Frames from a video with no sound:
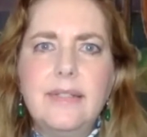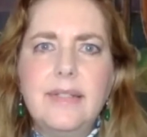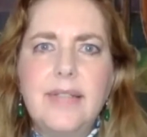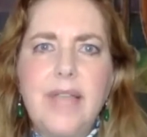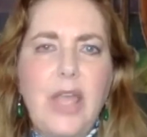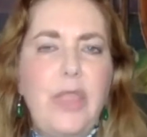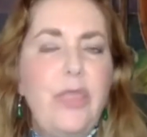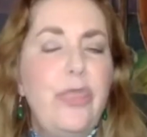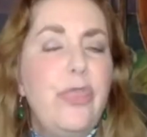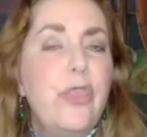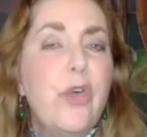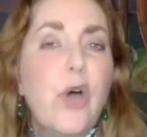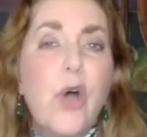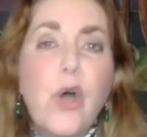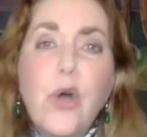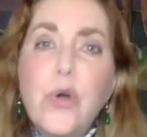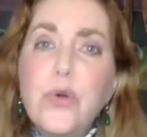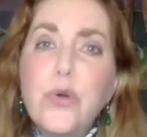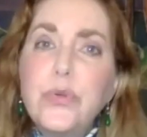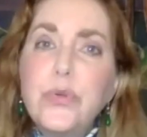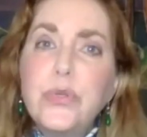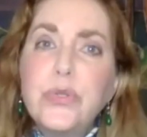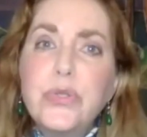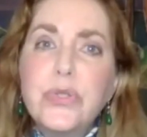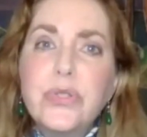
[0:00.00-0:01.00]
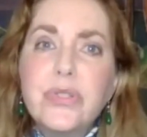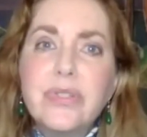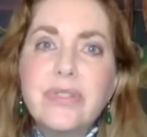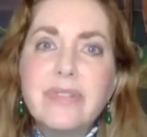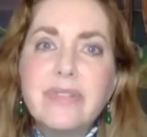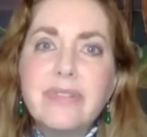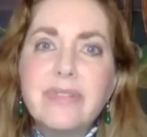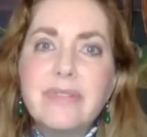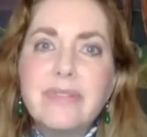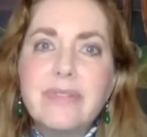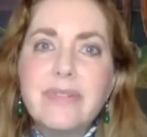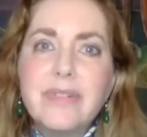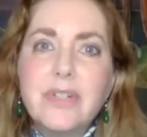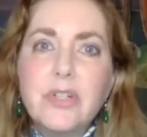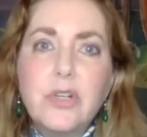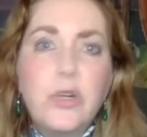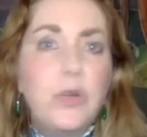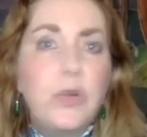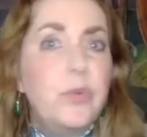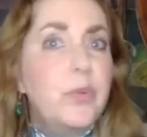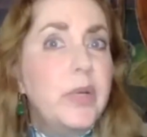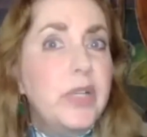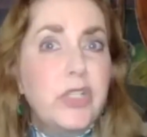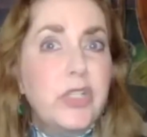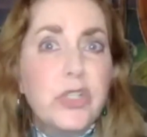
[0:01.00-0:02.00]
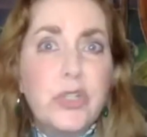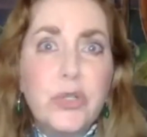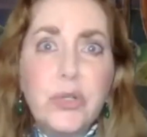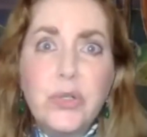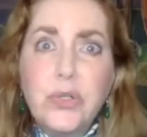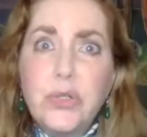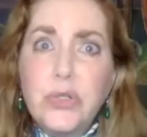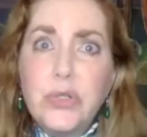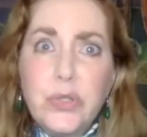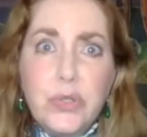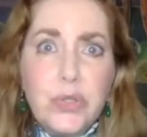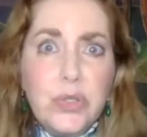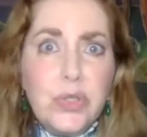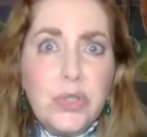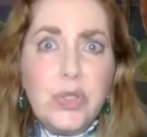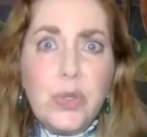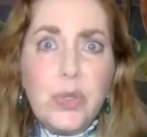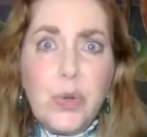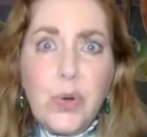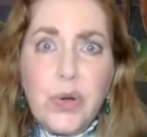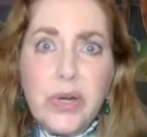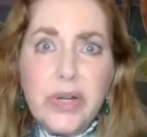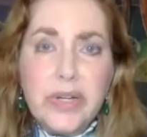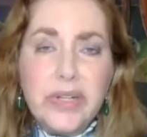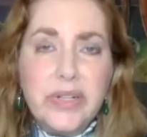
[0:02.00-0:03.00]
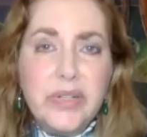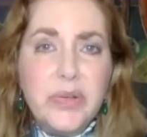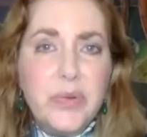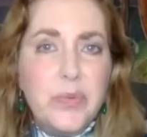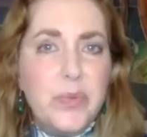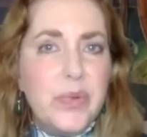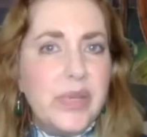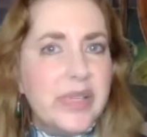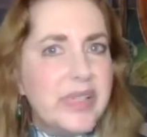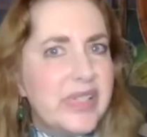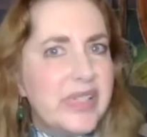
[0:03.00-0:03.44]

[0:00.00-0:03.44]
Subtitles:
And those who return to the Lord will